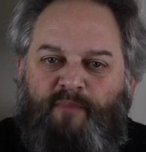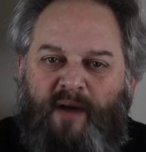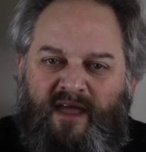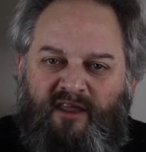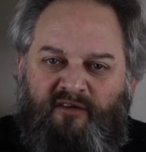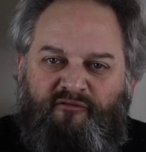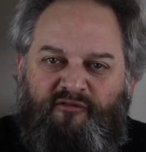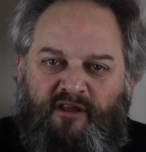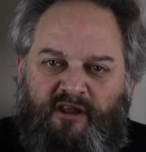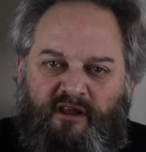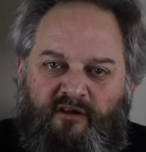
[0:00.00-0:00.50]

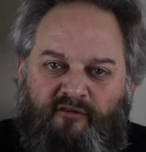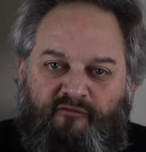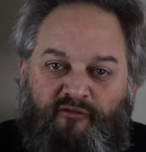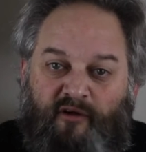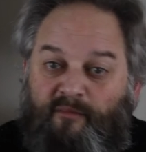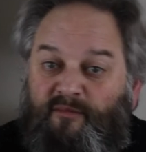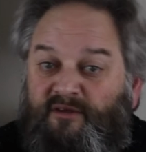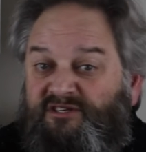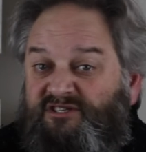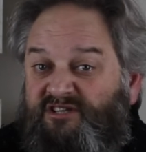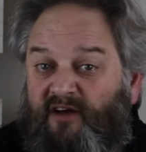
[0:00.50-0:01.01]
benefited
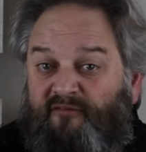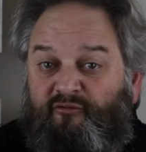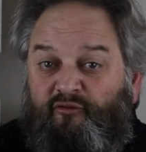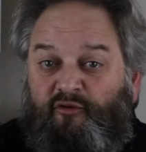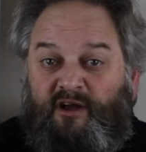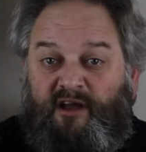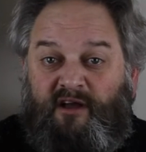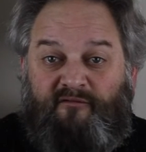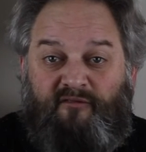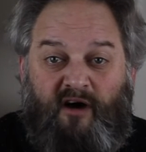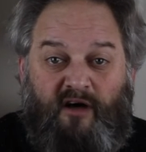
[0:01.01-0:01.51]
from the
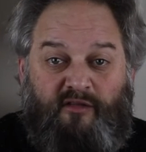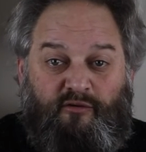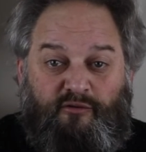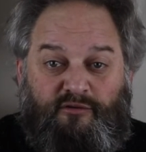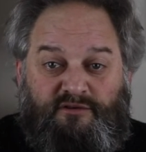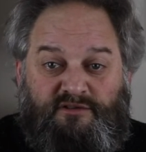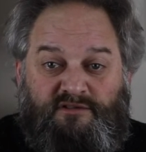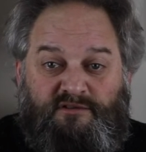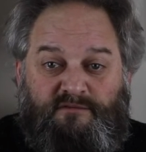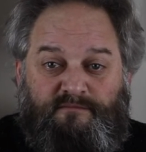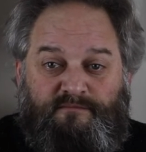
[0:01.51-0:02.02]
suffering of
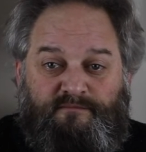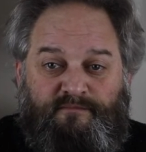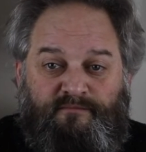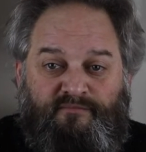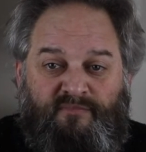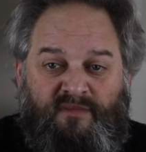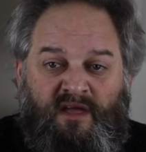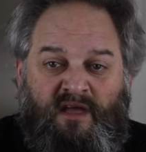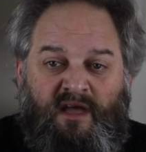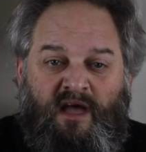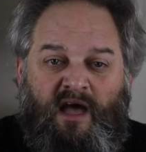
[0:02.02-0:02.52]
others.
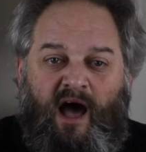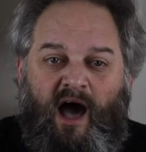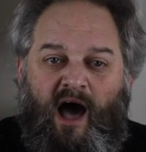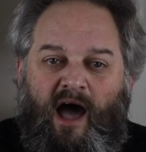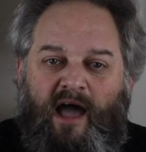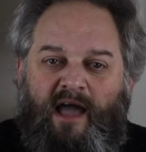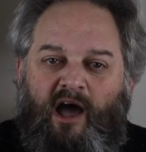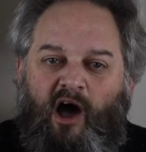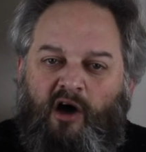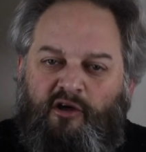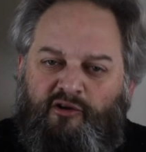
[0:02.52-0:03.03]

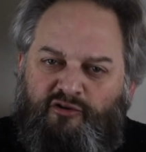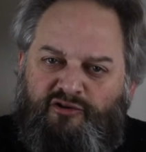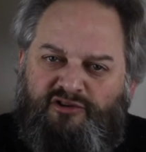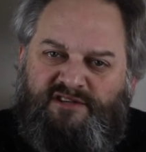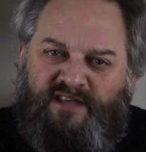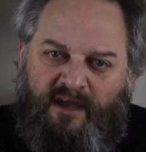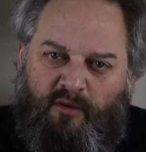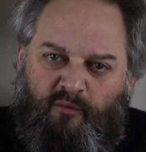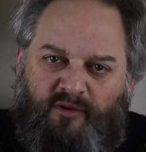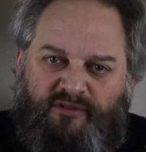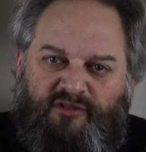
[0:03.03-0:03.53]
I
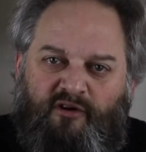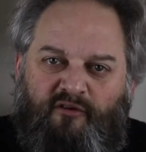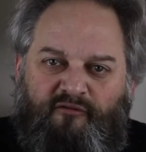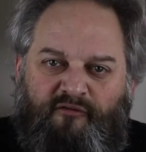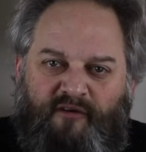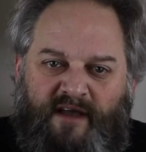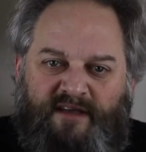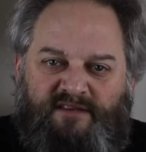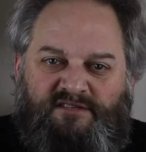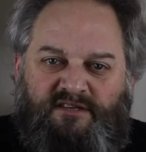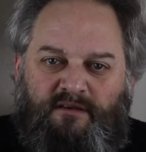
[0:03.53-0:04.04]
understand what they're
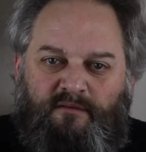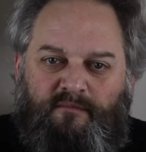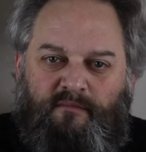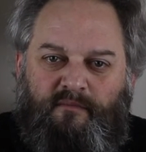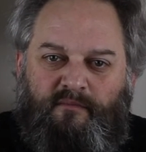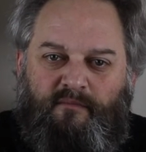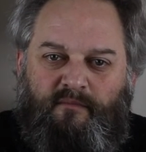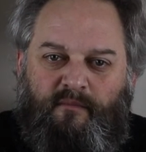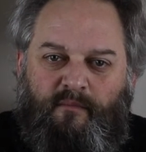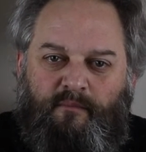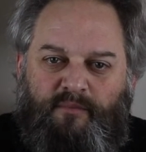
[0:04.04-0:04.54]
facing
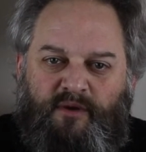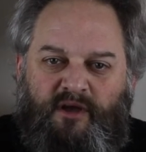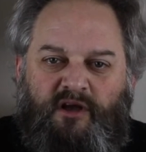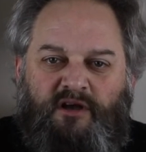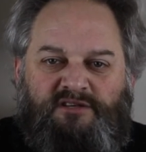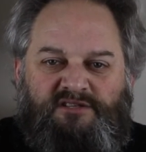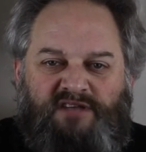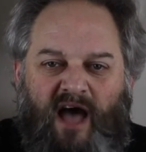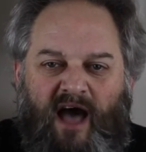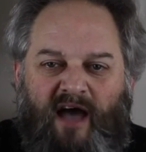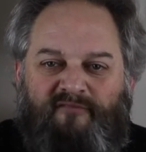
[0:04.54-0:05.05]

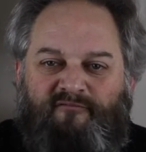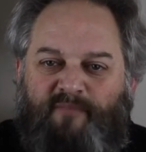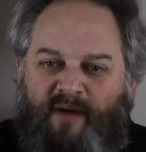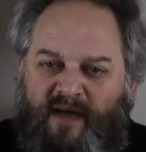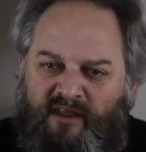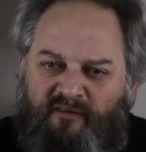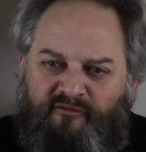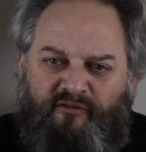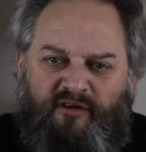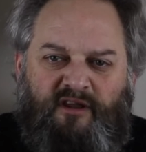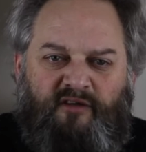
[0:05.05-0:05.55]
because I've
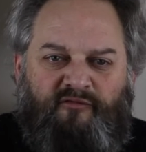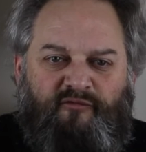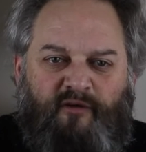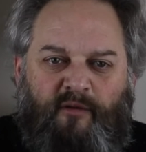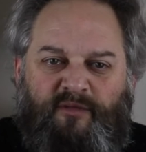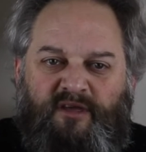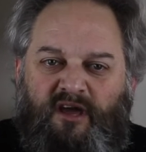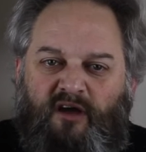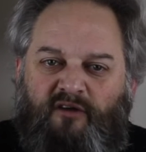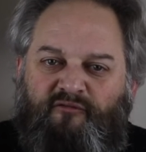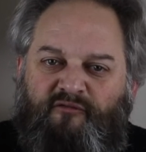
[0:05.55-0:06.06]
benefited from
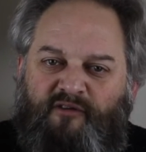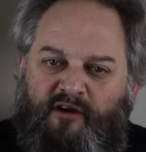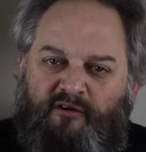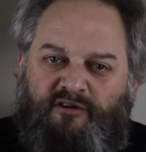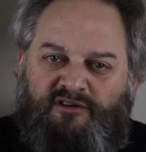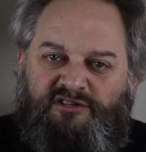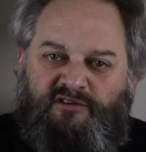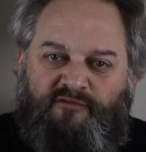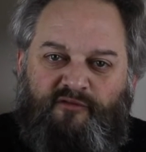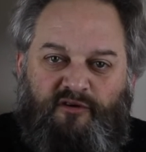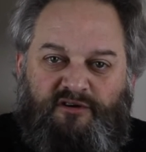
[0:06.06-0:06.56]
the
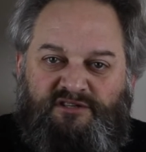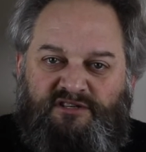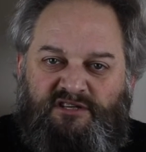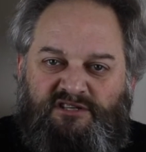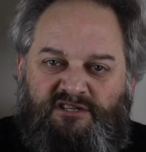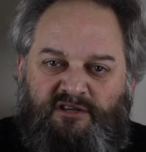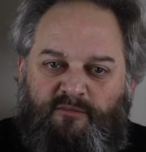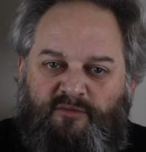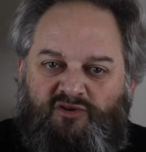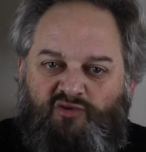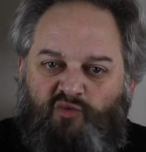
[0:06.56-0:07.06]
unfairness of our
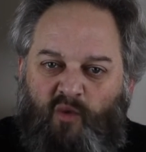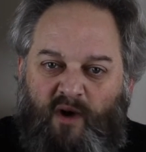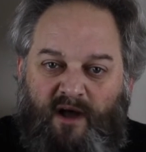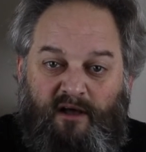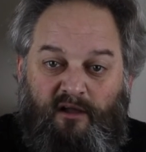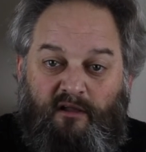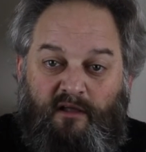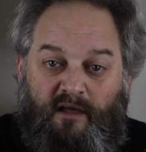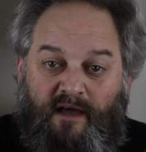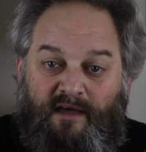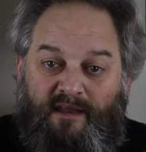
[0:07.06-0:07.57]
system as
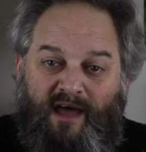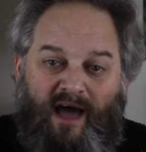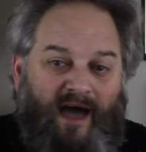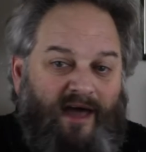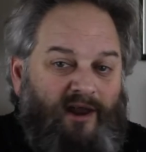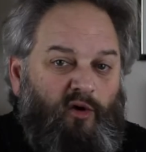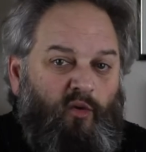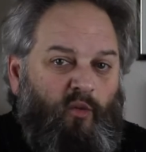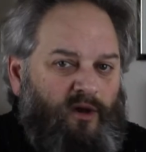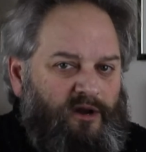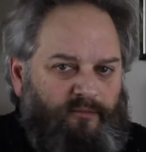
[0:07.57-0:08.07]
well, and I
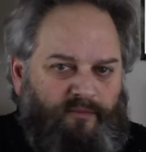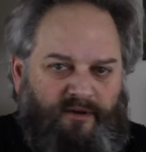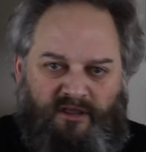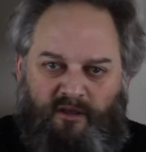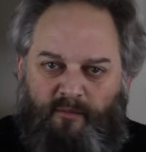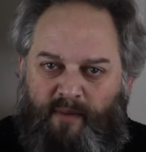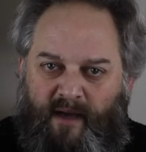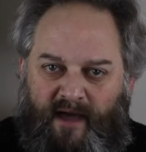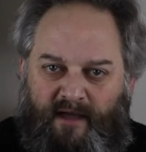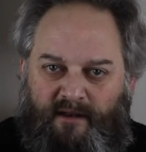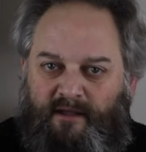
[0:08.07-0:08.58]
don't want to be the
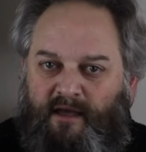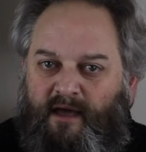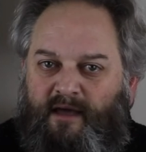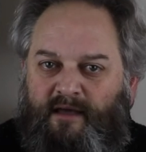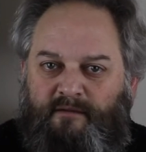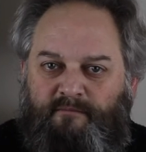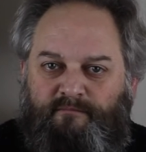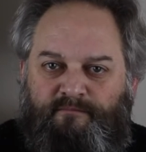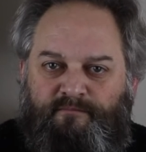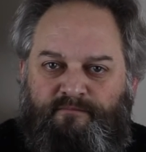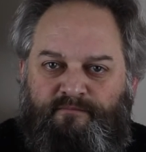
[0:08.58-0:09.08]
bad guy.